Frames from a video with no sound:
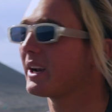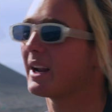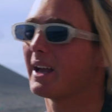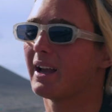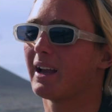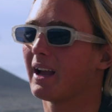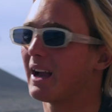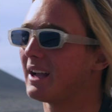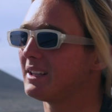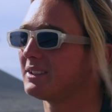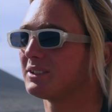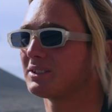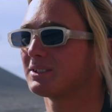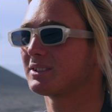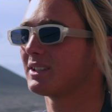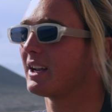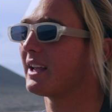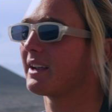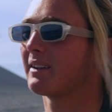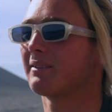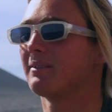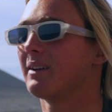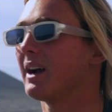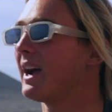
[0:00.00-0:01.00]
I just
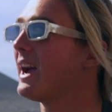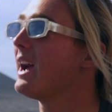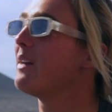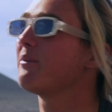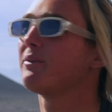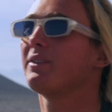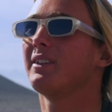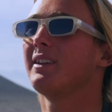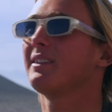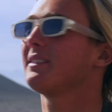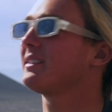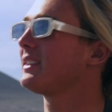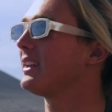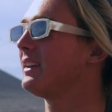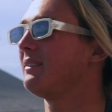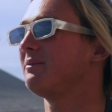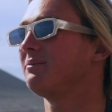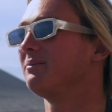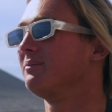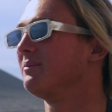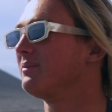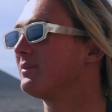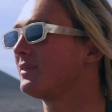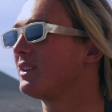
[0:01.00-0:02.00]
like, I have this, I
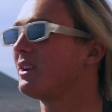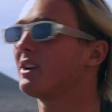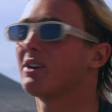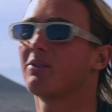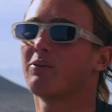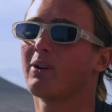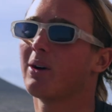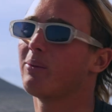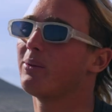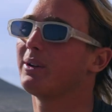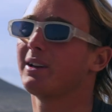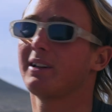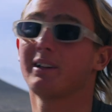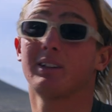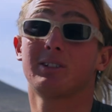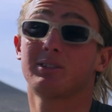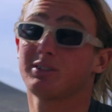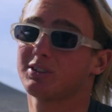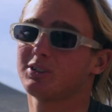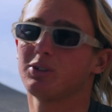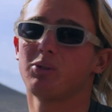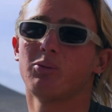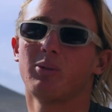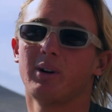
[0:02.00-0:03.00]
gotta run with it. It
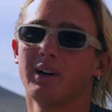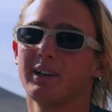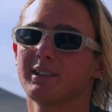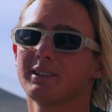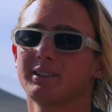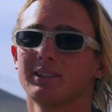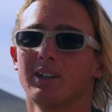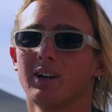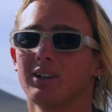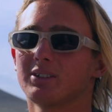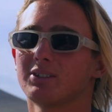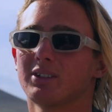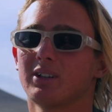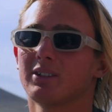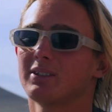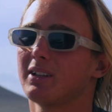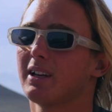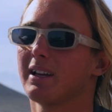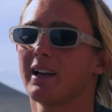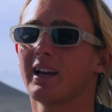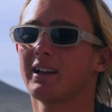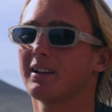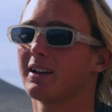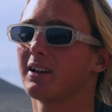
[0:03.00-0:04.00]
still works, you know. So I was
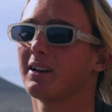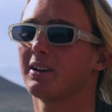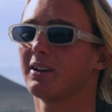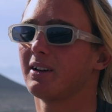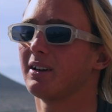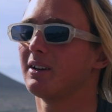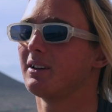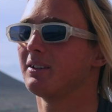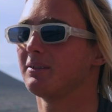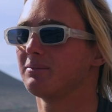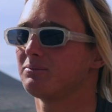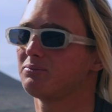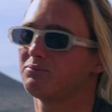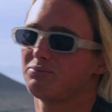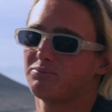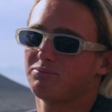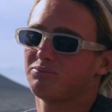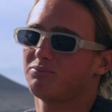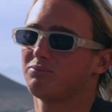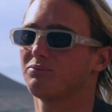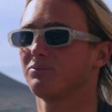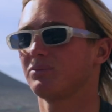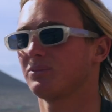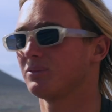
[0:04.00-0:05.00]
like, I gotta
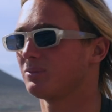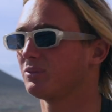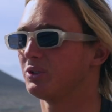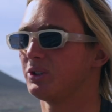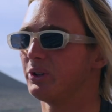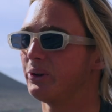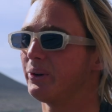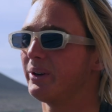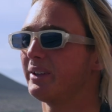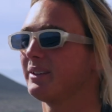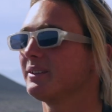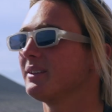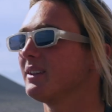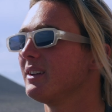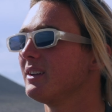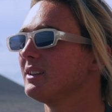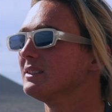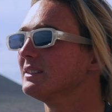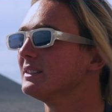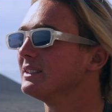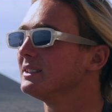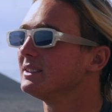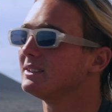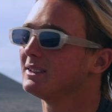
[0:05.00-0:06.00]
do it.
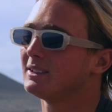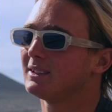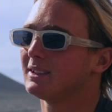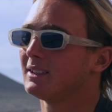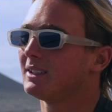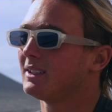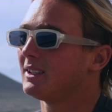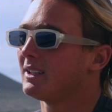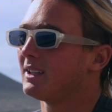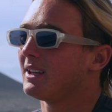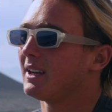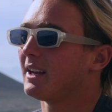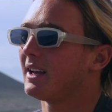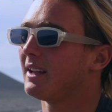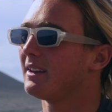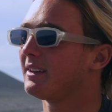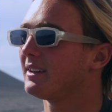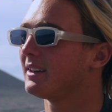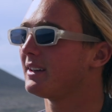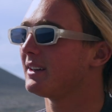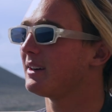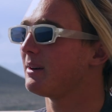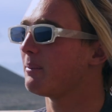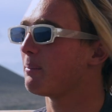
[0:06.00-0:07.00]

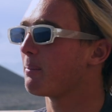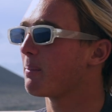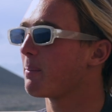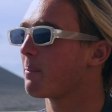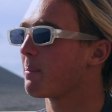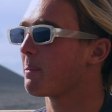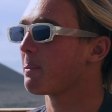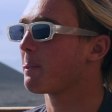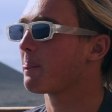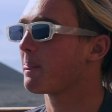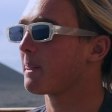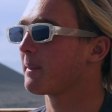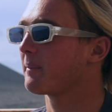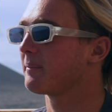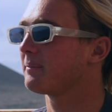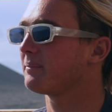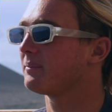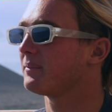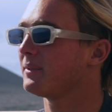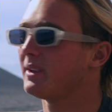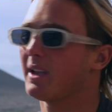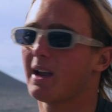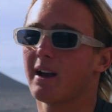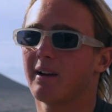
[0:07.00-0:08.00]
And
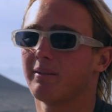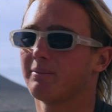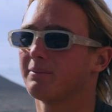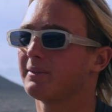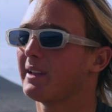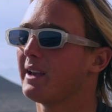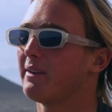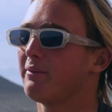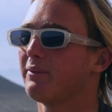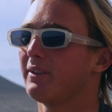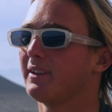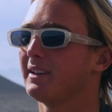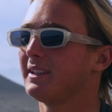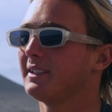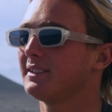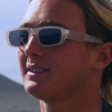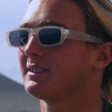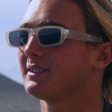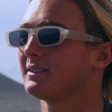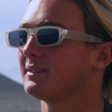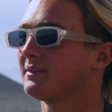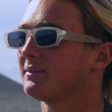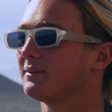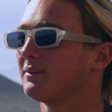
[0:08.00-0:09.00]
yeah, they
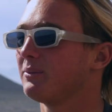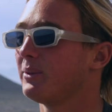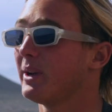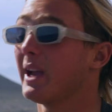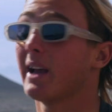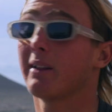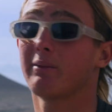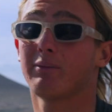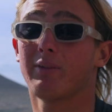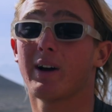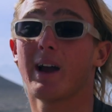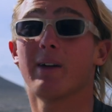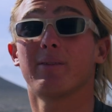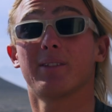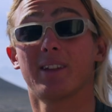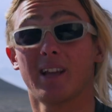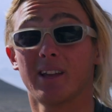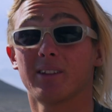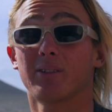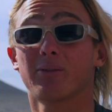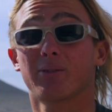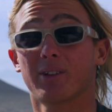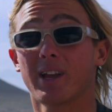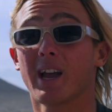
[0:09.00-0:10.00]
finished. We had 5
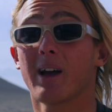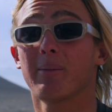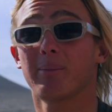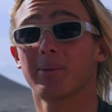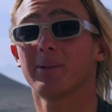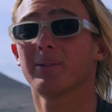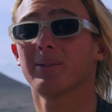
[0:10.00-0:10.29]
days of gap.